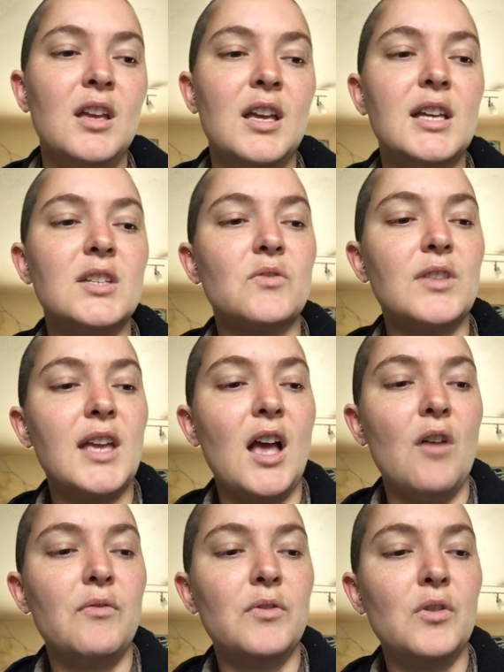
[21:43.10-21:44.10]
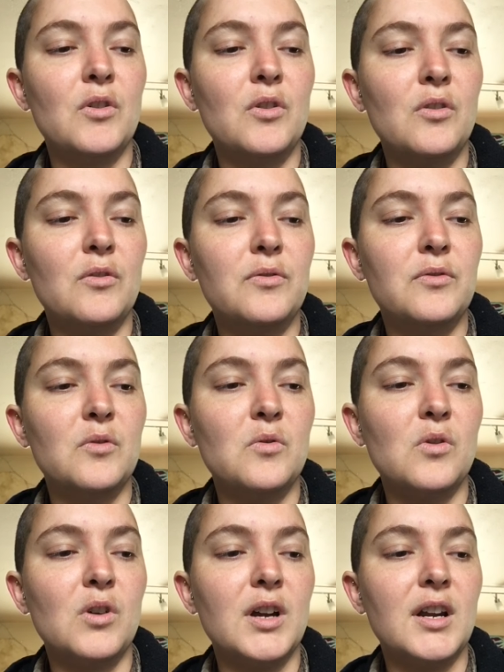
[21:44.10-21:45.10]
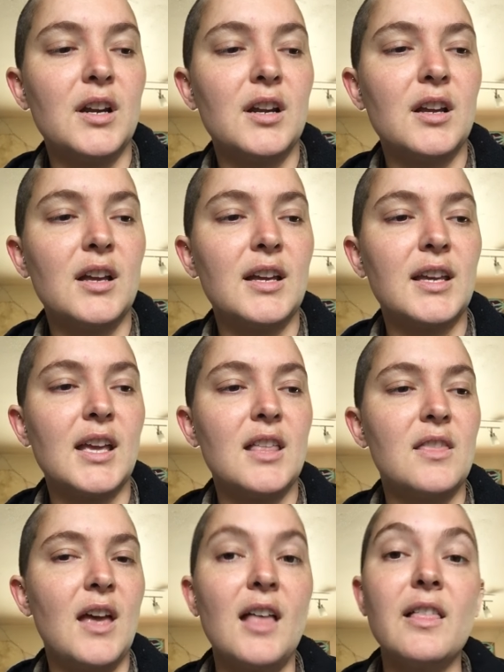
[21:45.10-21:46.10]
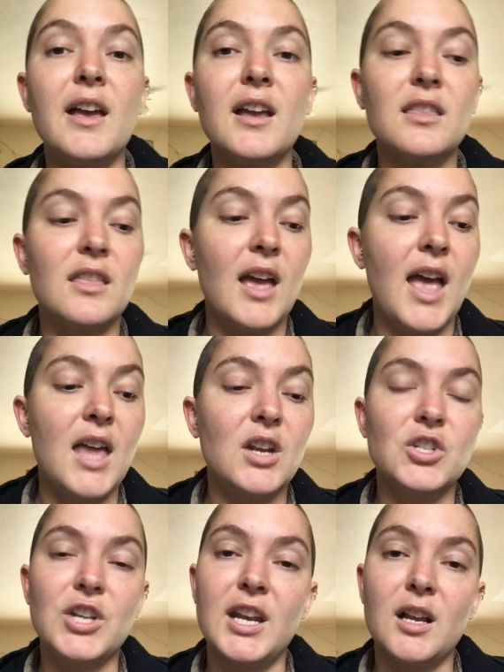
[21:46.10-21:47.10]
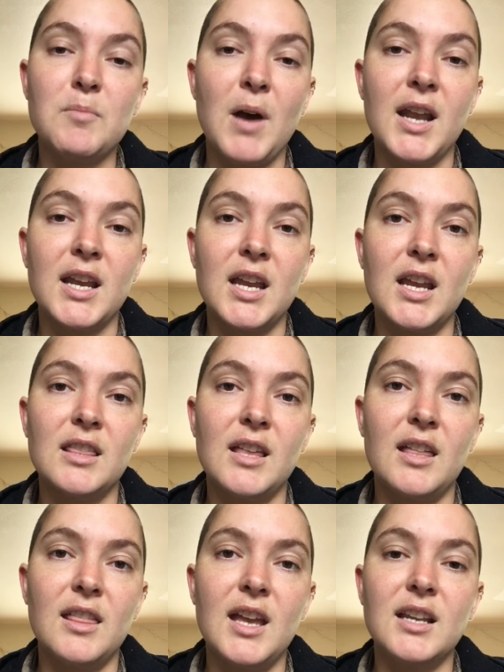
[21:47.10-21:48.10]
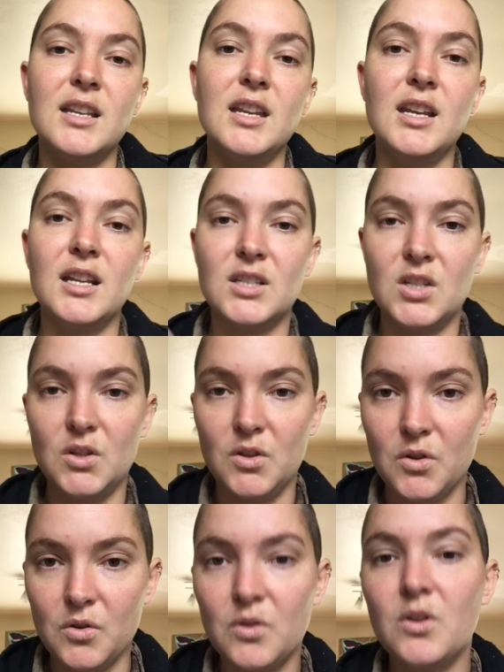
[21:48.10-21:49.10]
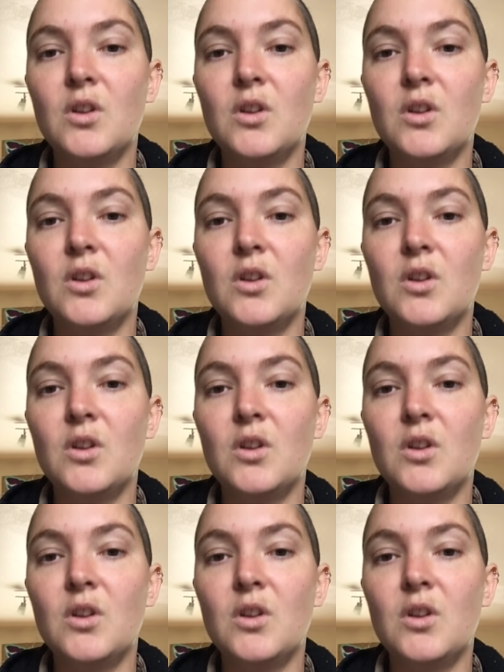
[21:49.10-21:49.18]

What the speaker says: is really helpful for, again, that like that energetic body, that like needing to